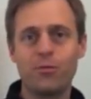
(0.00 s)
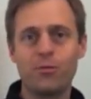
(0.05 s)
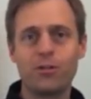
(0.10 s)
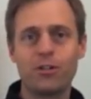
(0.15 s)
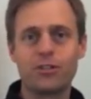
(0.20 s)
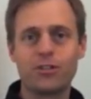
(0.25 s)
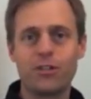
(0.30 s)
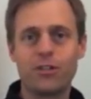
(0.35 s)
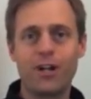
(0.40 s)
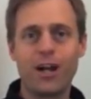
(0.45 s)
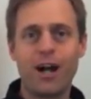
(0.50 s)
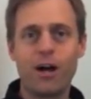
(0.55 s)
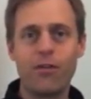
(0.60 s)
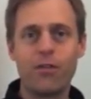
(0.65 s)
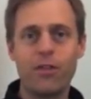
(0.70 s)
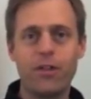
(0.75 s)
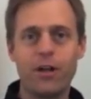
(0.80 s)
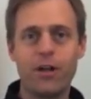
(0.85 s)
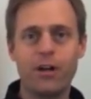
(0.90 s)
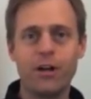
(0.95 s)
books that are
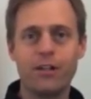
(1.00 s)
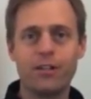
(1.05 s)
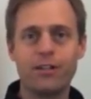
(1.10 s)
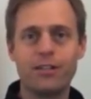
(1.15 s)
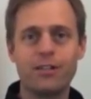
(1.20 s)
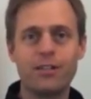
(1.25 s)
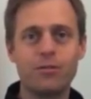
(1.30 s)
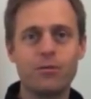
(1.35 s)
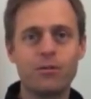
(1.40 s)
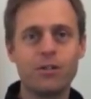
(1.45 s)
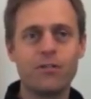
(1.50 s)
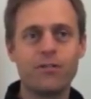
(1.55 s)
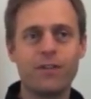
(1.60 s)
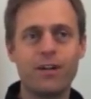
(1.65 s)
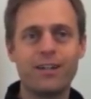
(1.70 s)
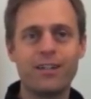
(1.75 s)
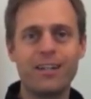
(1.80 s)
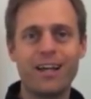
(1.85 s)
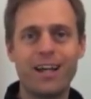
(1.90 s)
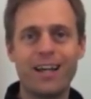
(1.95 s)
out there and didn't really
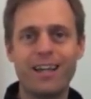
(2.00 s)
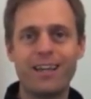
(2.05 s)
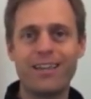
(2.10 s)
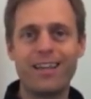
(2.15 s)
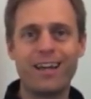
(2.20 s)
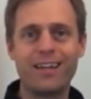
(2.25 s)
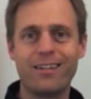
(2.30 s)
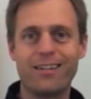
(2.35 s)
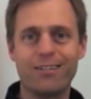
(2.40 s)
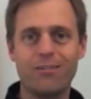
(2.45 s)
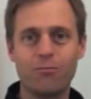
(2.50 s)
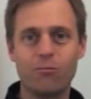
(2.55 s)
find any that